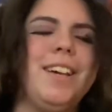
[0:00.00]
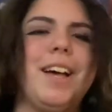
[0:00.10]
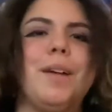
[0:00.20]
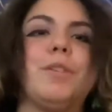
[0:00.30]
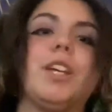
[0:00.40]

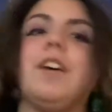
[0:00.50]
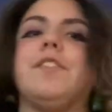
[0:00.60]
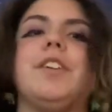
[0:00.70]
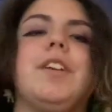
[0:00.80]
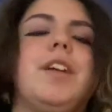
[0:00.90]
Look out
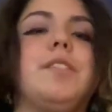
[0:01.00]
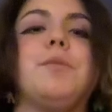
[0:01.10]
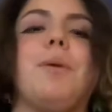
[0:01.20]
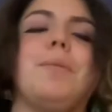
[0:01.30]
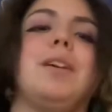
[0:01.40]
for it. It's
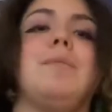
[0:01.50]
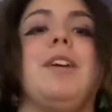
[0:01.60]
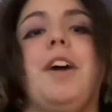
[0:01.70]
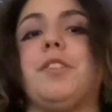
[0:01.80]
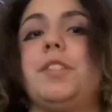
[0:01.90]
probably going to
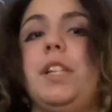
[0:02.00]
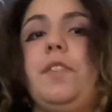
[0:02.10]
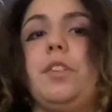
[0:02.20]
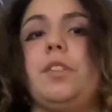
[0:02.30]
be either Silver